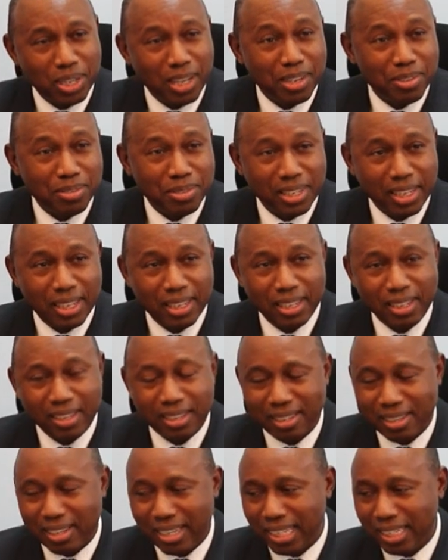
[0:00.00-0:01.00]
have here
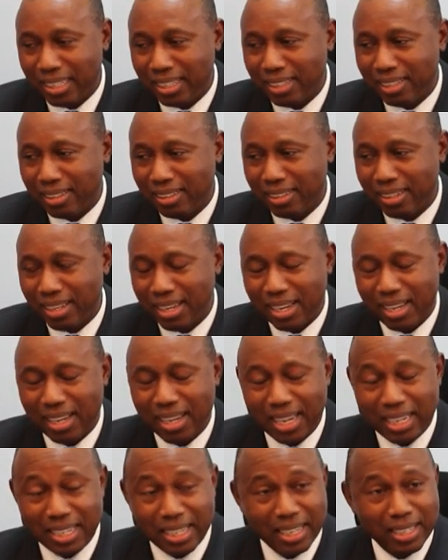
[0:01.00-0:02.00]
are
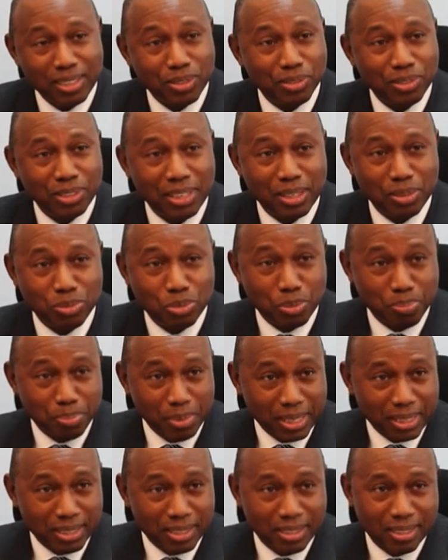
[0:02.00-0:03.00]
high-end of the
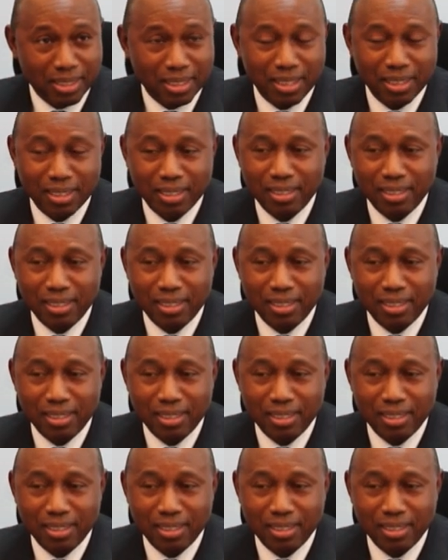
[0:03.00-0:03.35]
equipment